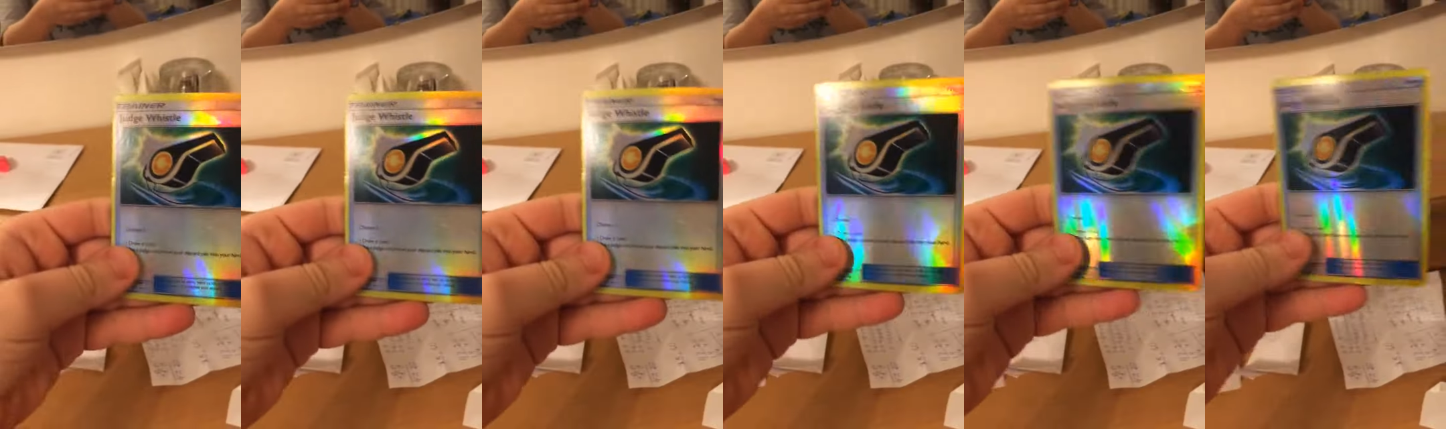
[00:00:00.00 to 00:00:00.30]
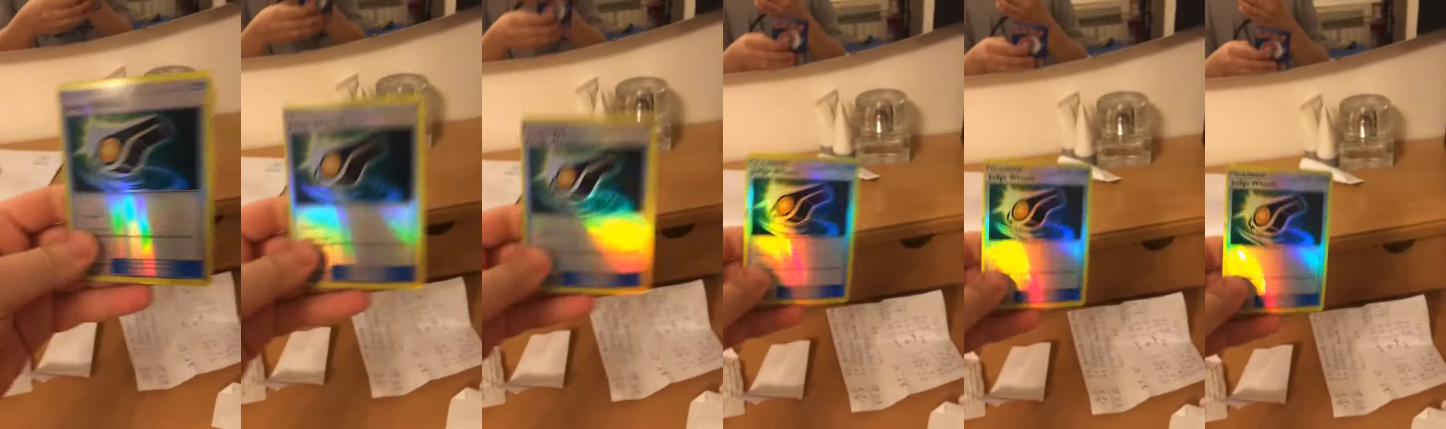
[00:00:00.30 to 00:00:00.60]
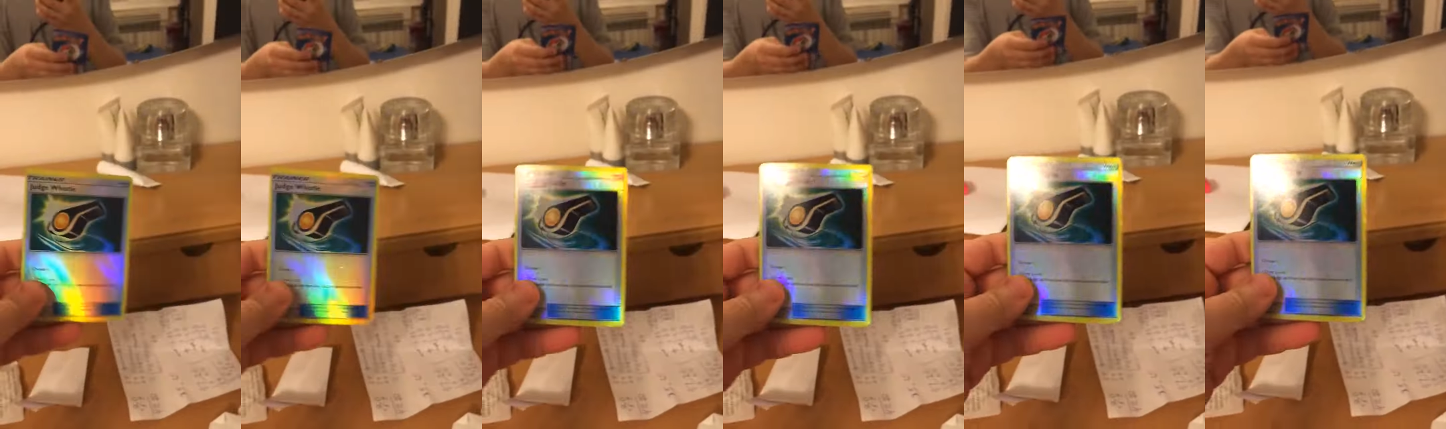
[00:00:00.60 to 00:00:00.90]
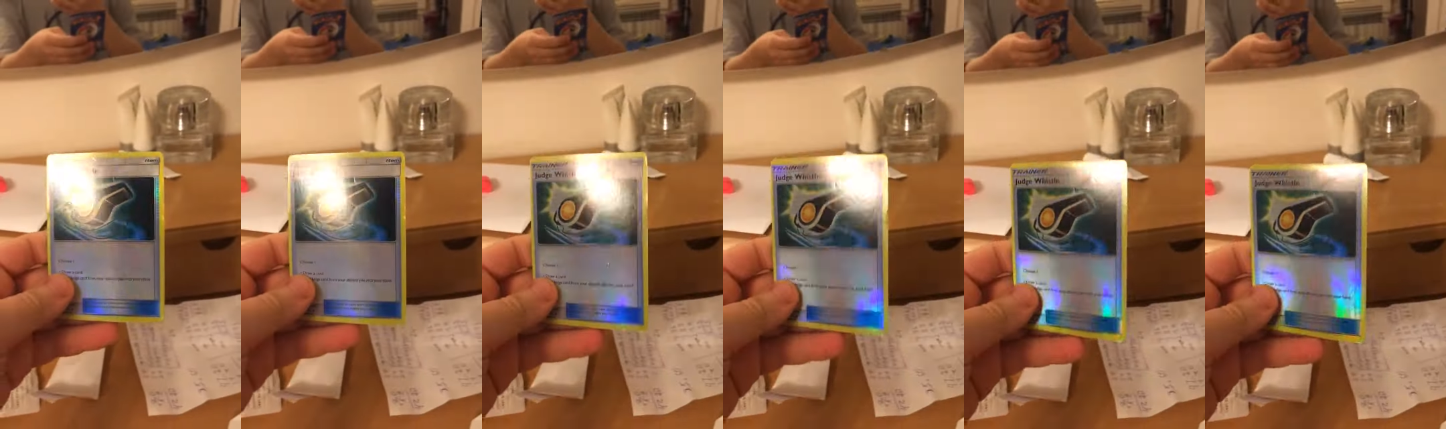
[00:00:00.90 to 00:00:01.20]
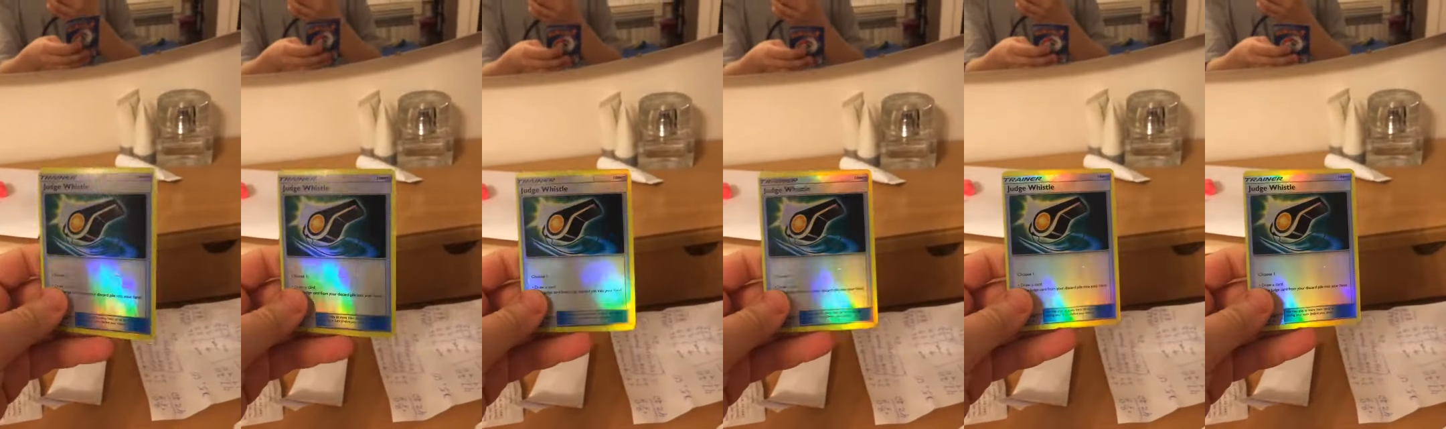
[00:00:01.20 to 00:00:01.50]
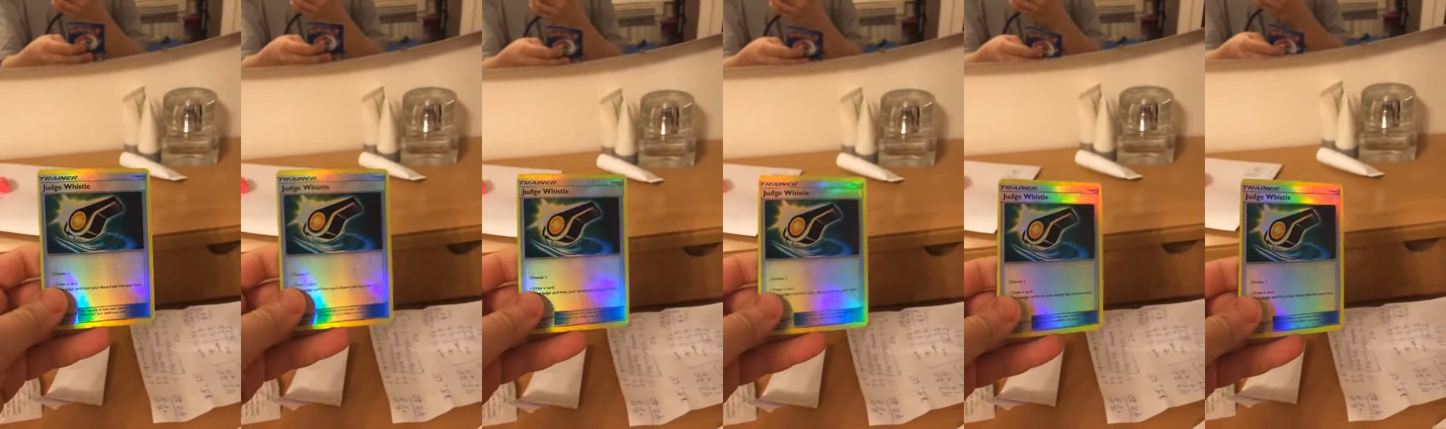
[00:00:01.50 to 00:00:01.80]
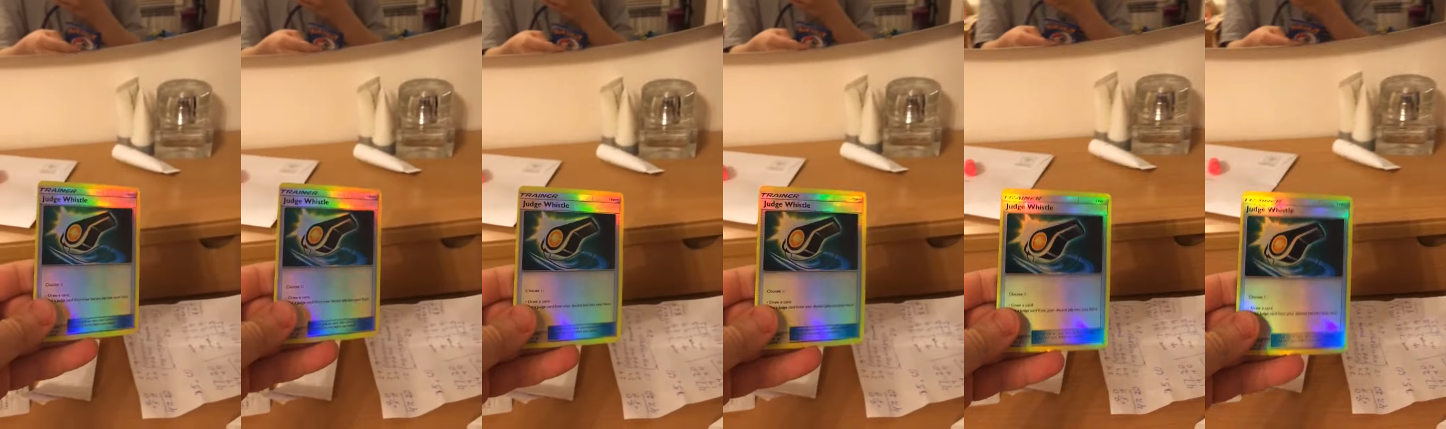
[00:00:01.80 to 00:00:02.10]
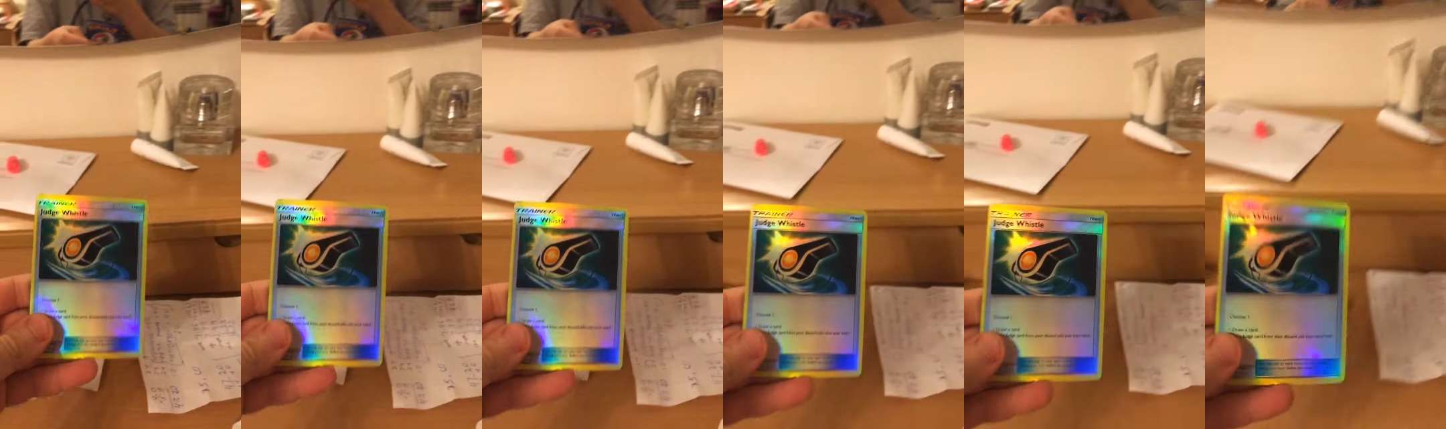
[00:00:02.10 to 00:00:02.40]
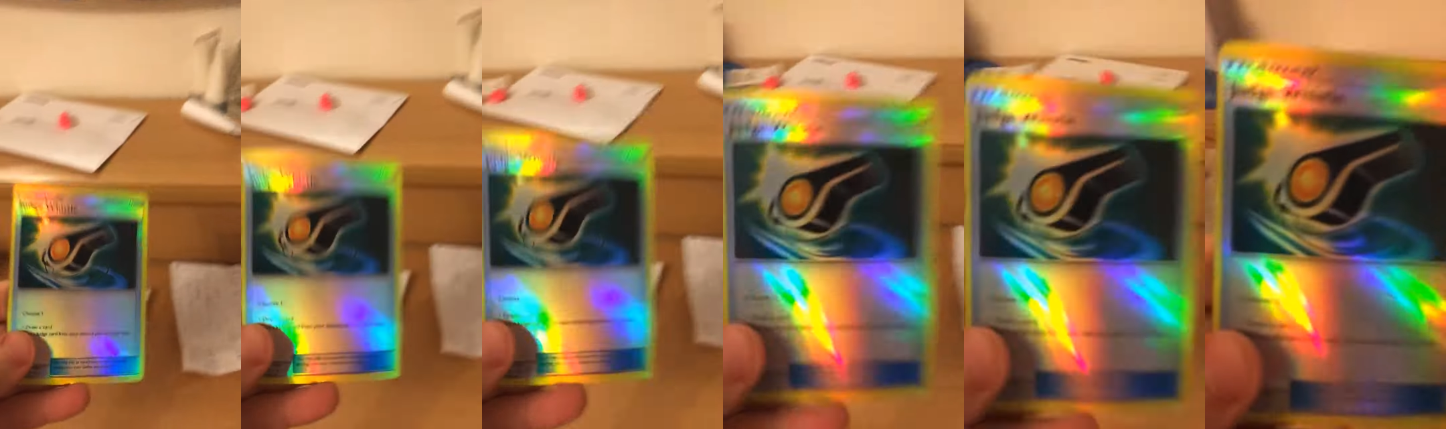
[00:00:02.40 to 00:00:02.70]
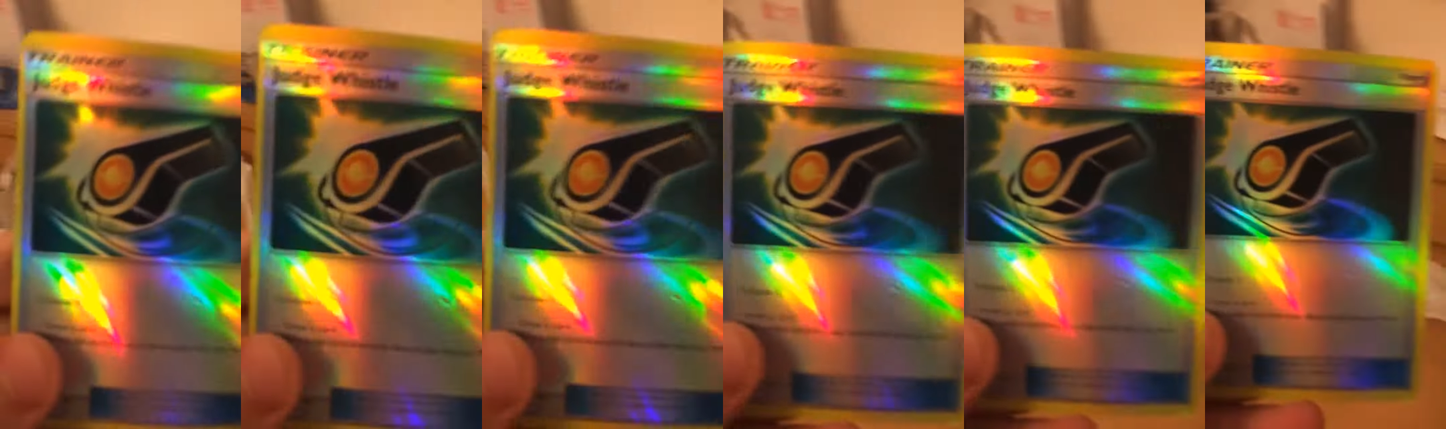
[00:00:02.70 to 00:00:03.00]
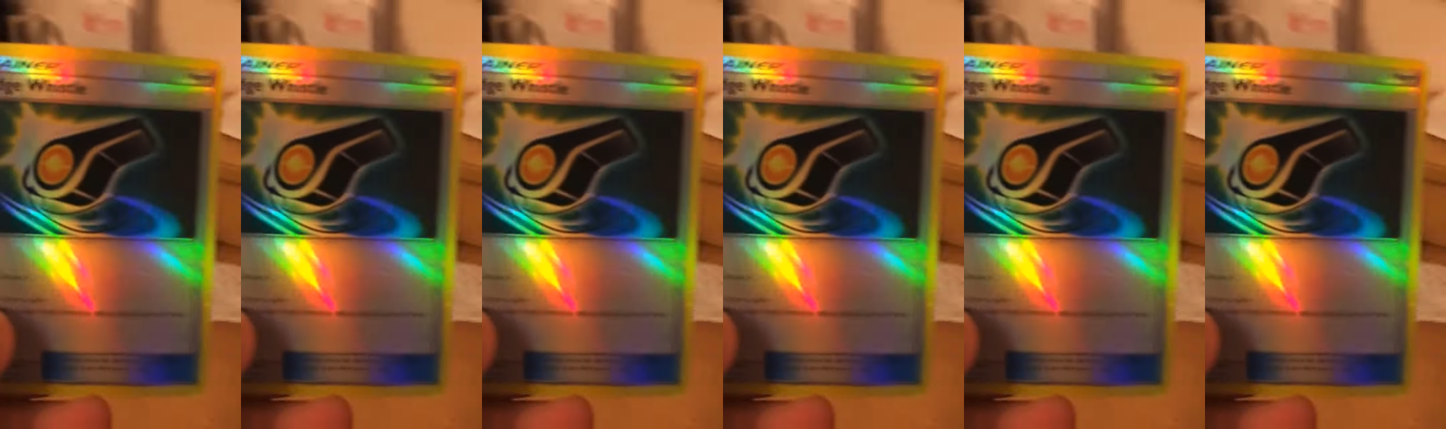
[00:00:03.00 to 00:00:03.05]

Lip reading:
No face is visible, so there are no lips to read.